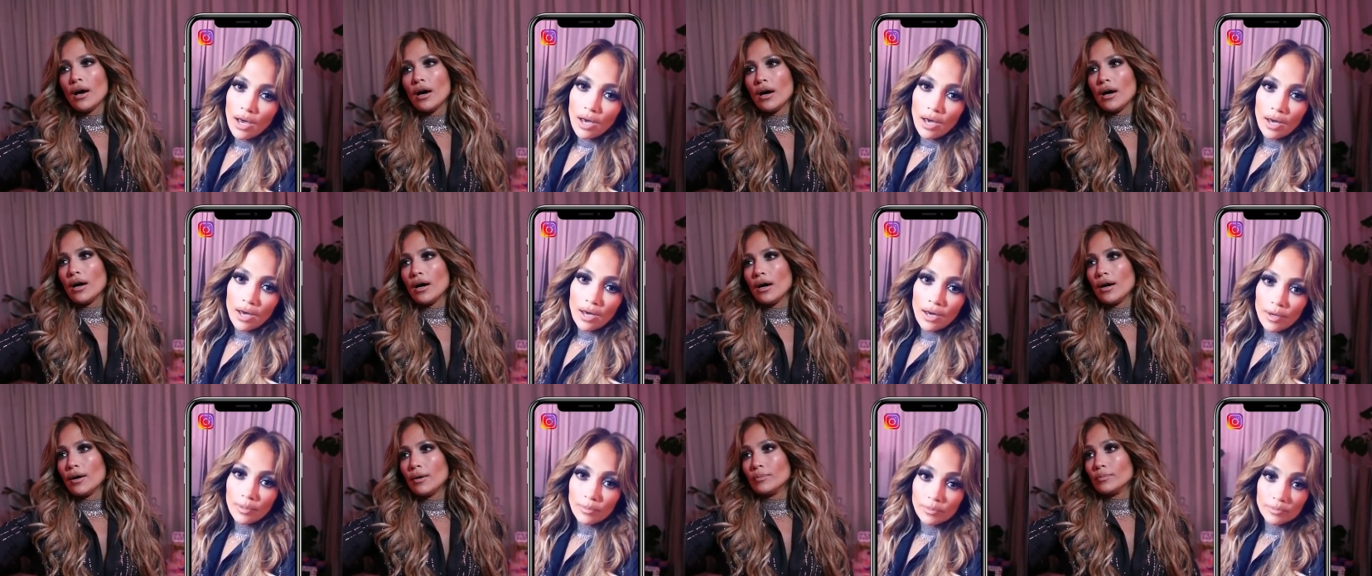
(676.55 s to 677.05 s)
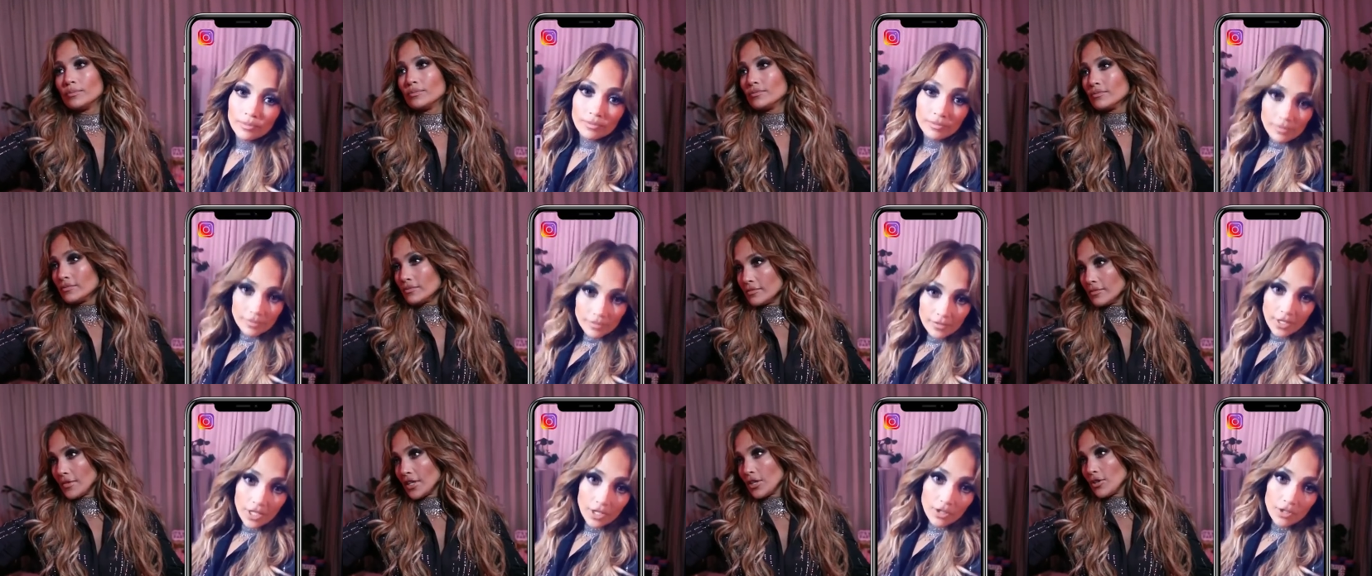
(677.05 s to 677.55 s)
Speaker 1: Um,
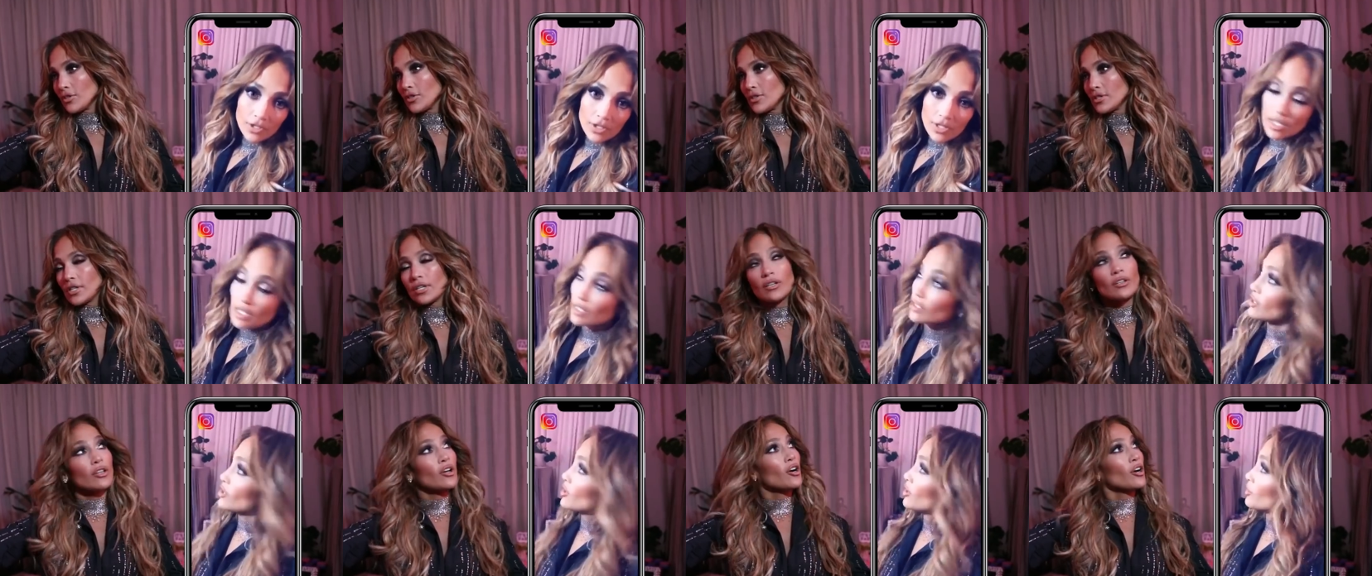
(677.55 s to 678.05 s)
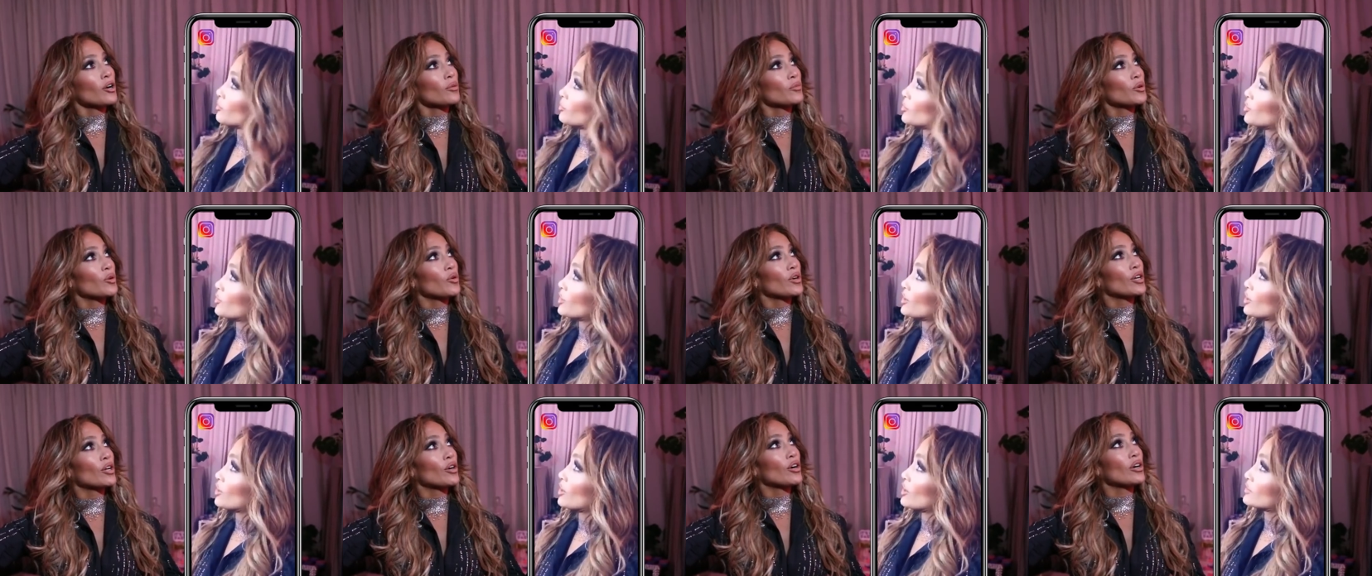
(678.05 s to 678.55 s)
there's the alarm
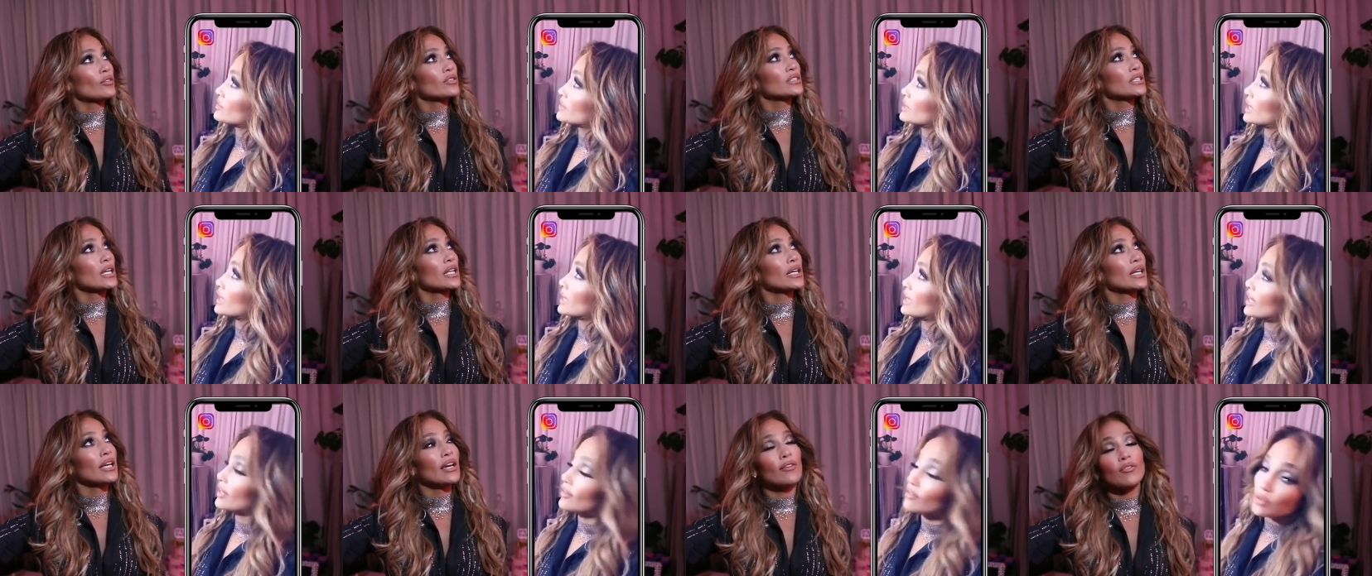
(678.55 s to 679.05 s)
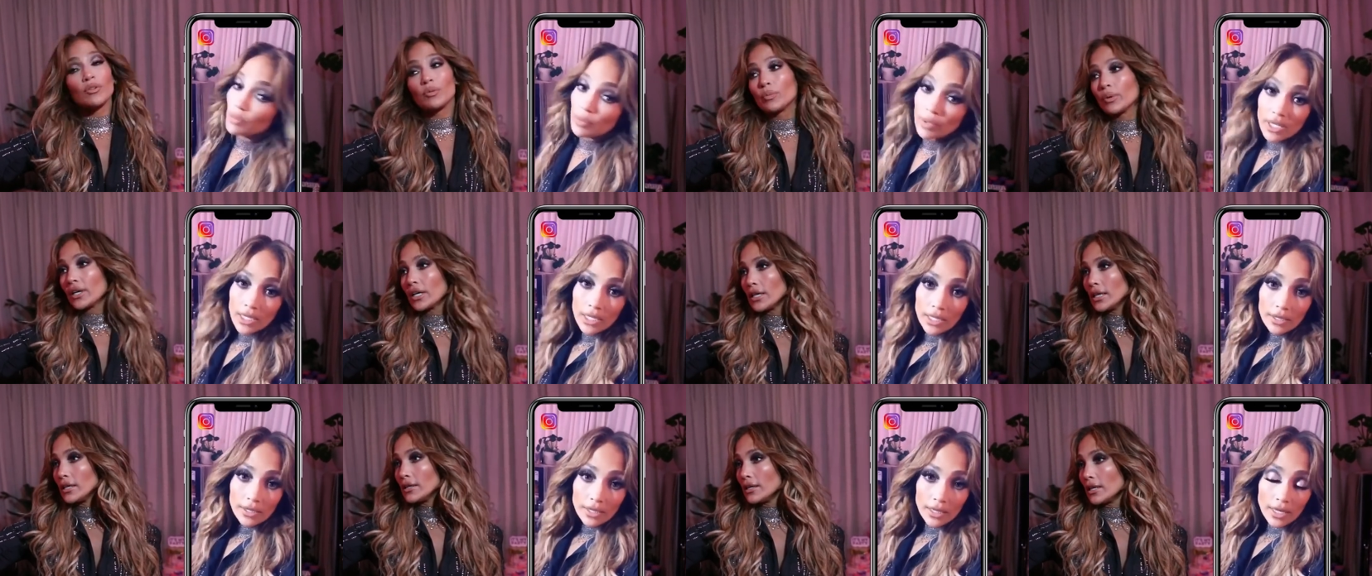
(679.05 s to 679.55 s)
going off telling
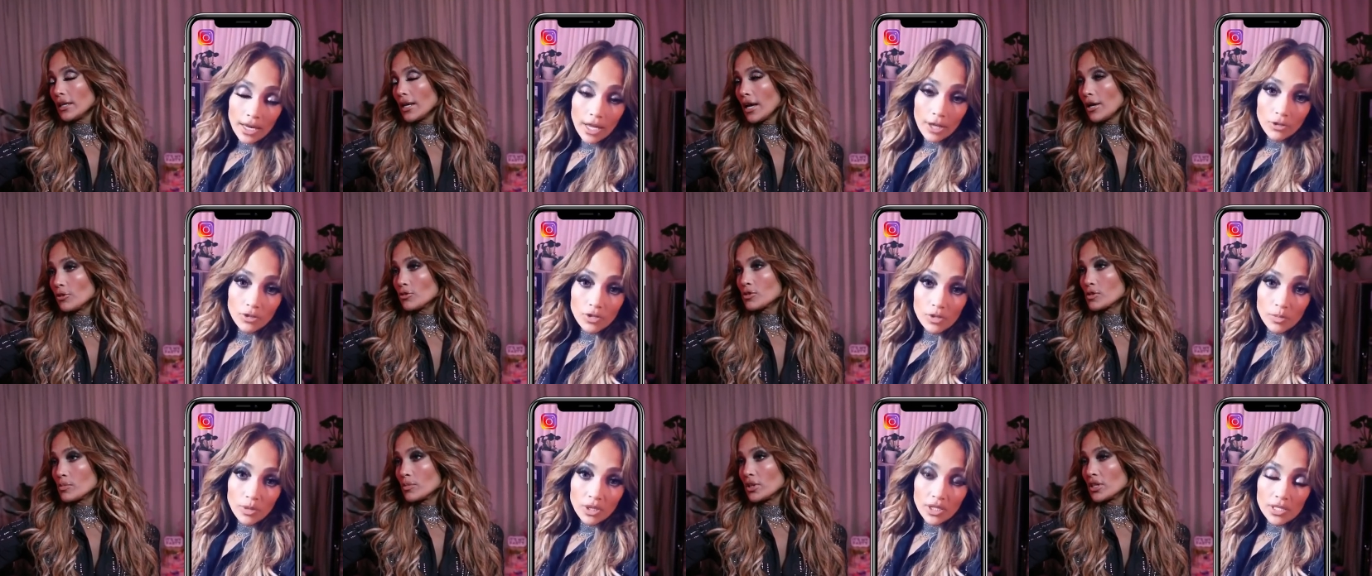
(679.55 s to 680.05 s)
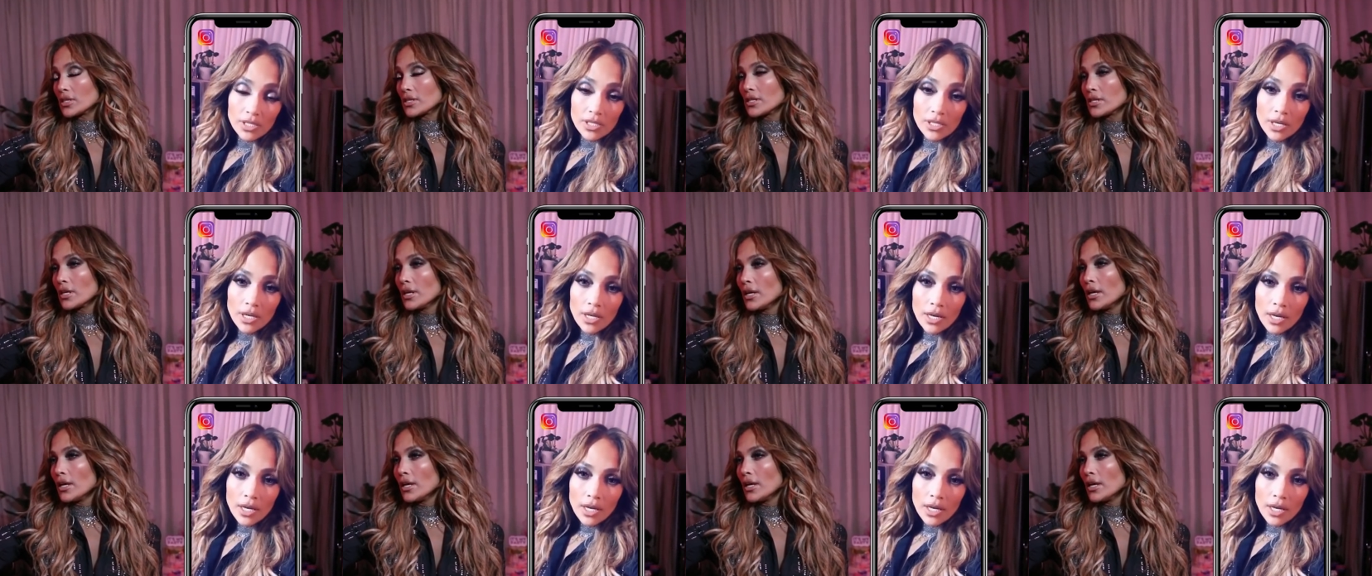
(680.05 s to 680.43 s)
everybody in the announcements